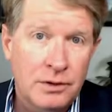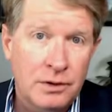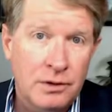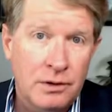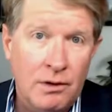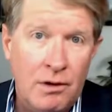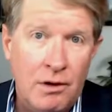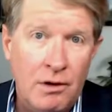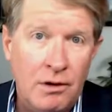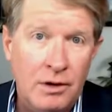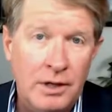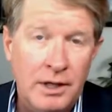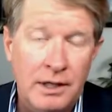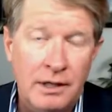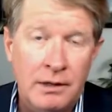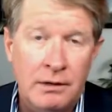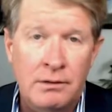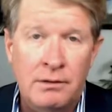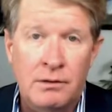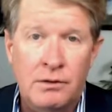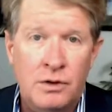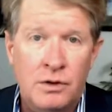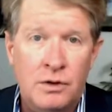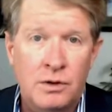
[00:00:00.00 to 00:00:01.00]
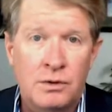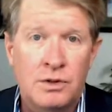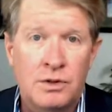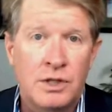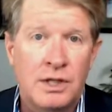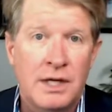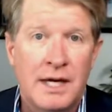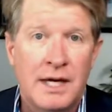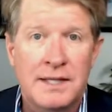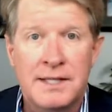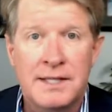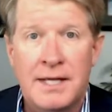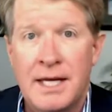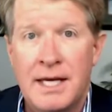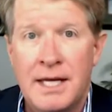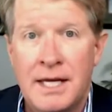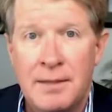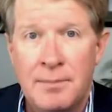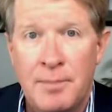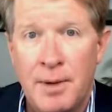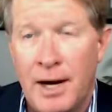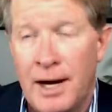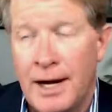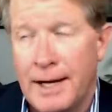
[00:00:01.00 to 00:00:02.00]
log in to
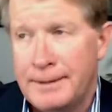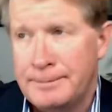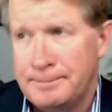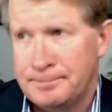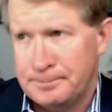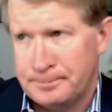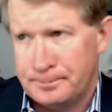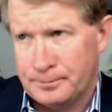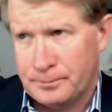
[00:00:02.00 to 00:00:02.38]
GSA eBuy.